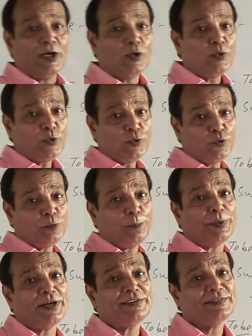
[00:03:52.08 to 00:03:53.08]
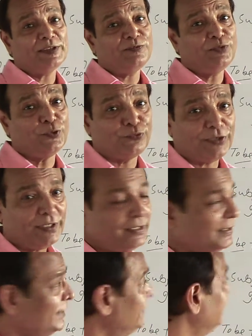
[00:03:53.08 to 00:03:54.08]
how do you use past and
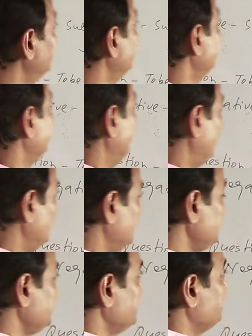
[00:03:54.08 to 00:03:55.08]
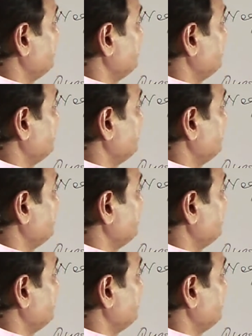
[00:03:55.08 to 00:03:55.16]
future. Suppose